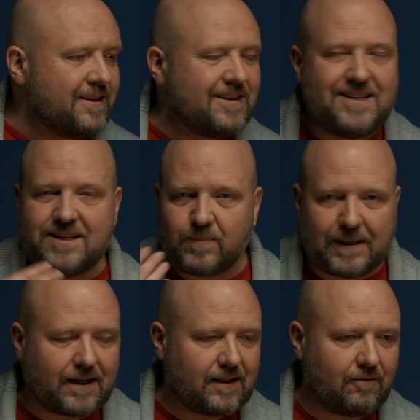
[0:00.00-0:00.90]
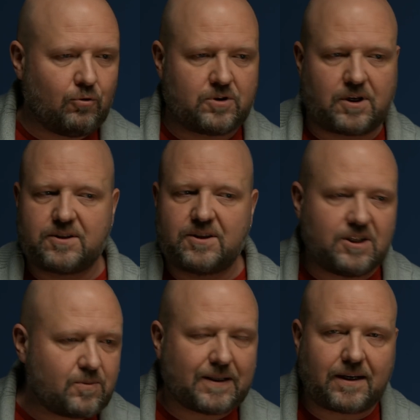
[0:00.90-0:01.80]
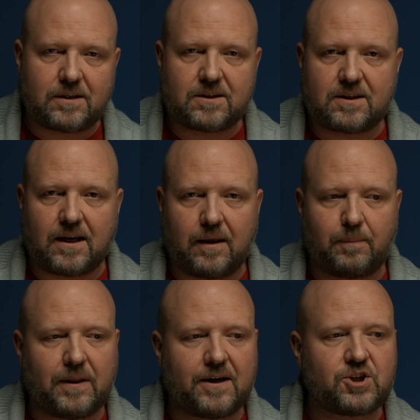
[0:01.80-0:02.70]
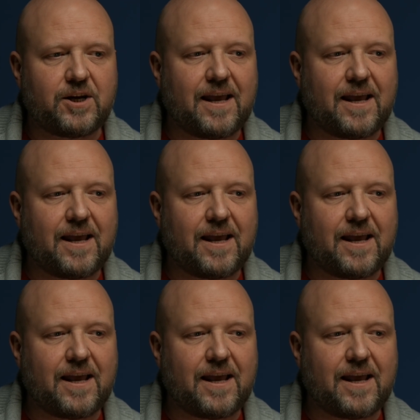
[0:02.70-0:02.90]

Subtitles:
their age, despite their social status, were